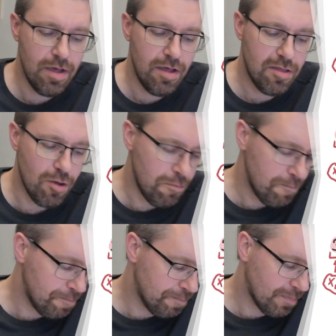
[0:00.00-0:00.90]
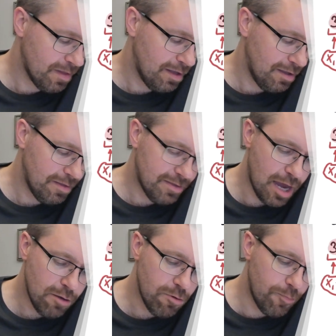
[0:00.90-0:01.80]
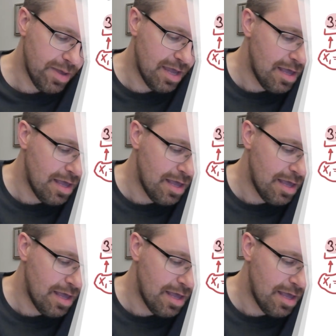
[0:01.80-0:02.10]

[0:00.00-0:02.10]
So then it will be